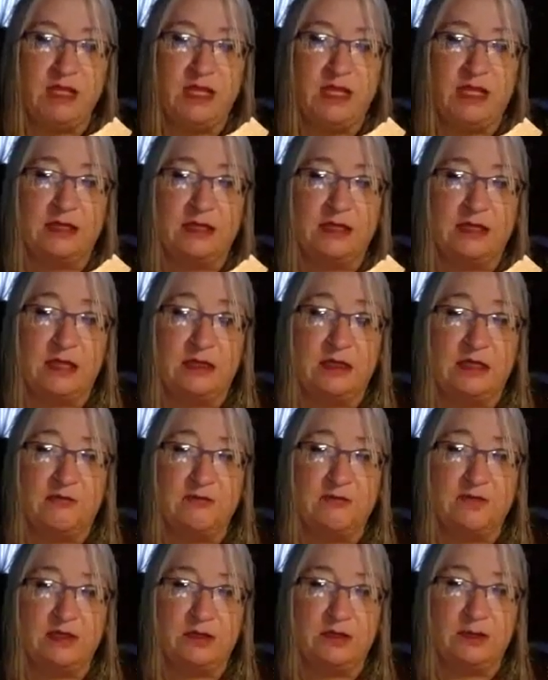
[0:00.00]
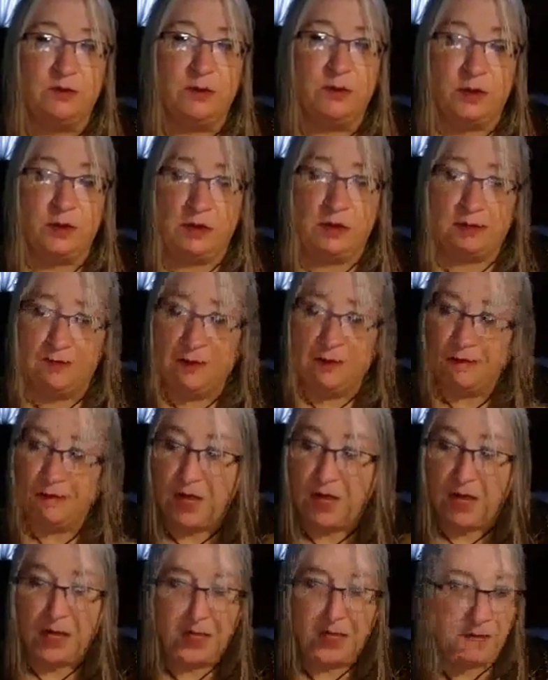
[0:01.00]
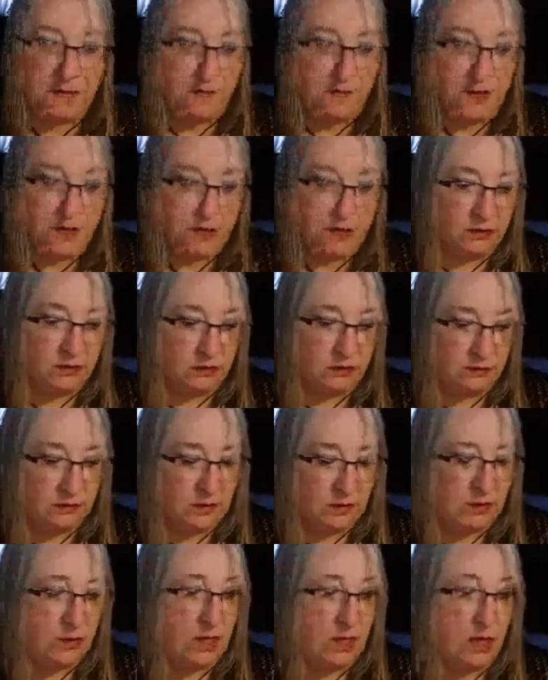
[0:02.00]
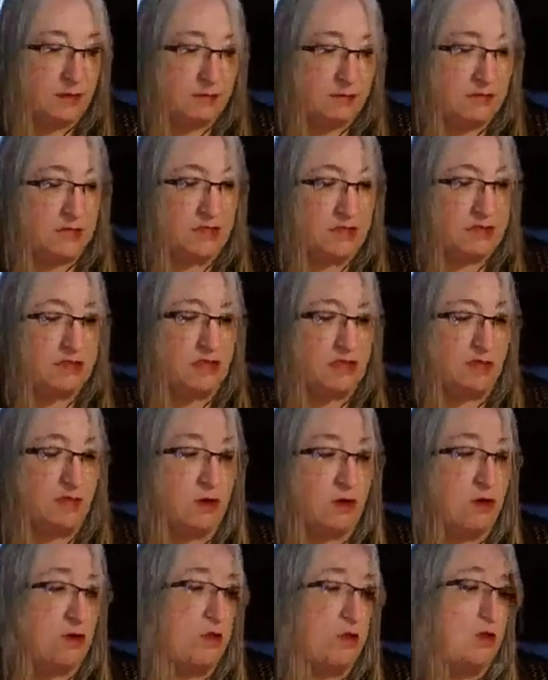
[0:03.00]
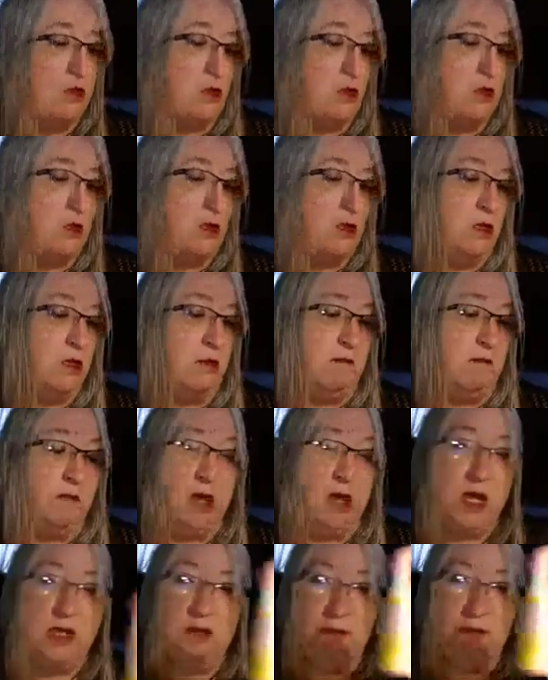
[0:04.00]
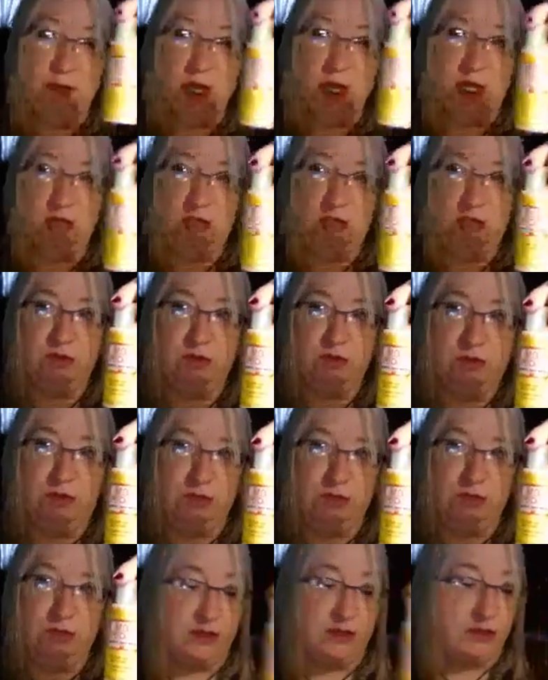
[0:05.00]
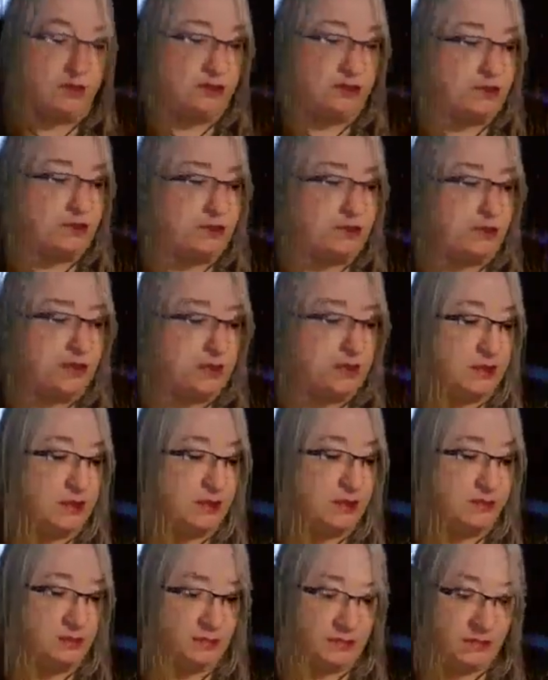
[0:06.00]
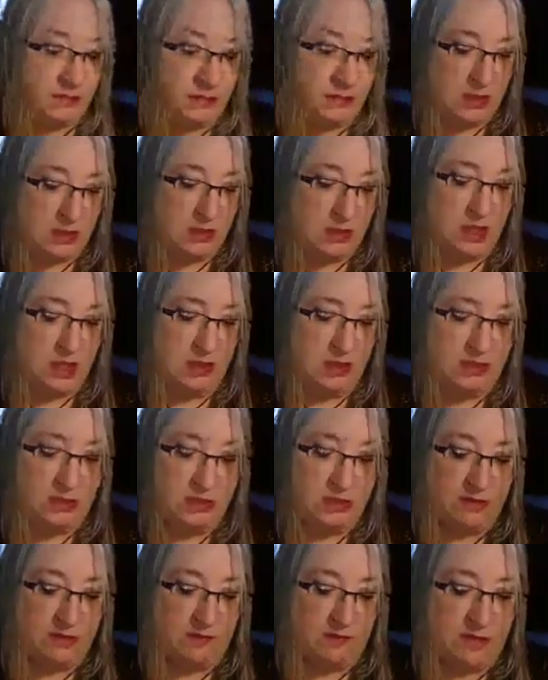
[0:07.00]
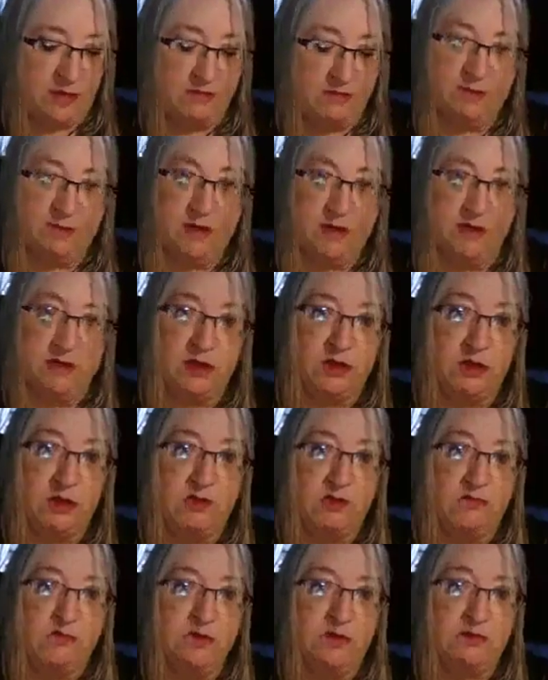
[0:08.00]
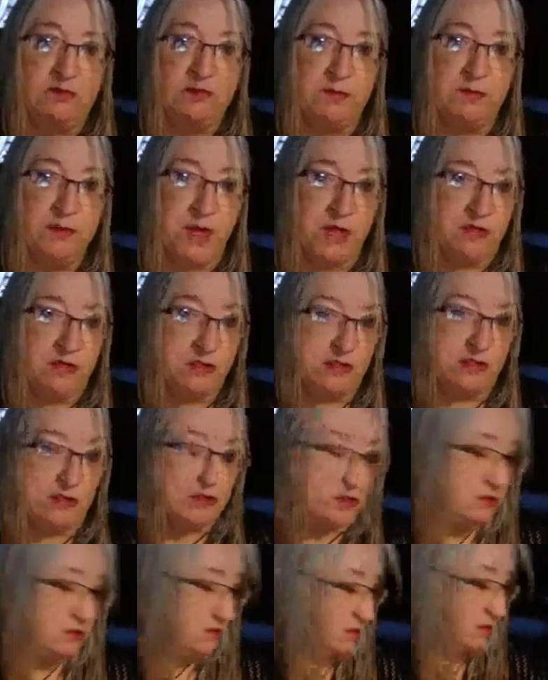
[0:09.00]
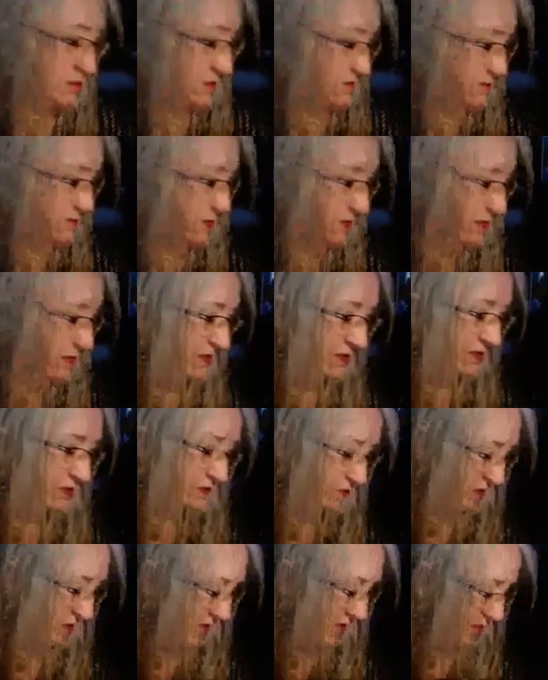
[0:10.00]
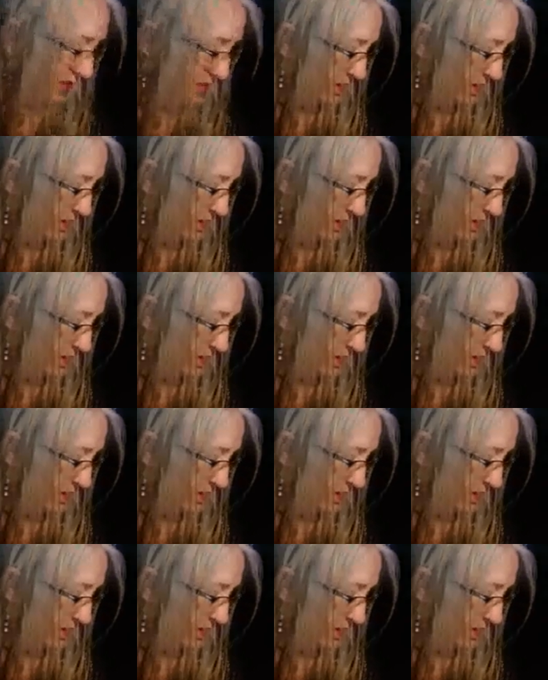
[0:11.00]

I love to I'm going to say it wrong, Mod Podge with it. I just love it. I've done 3 or 4 different boxes this way,